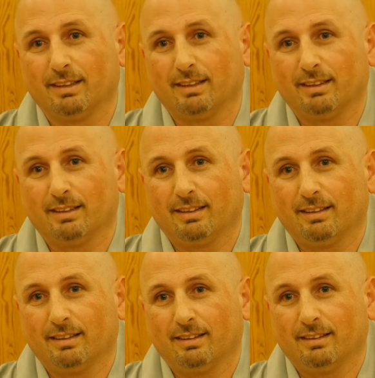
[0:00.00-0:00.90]

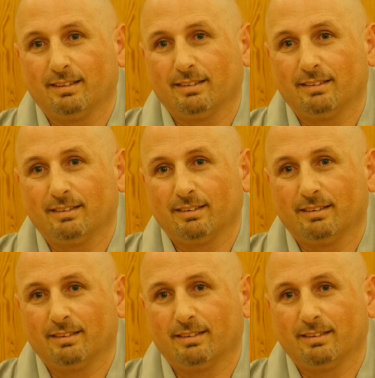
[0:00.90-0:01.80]

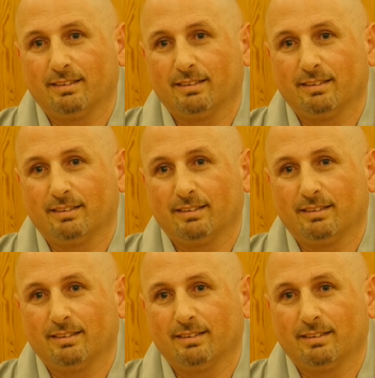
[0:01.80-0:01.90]
No one is speaking in this clip.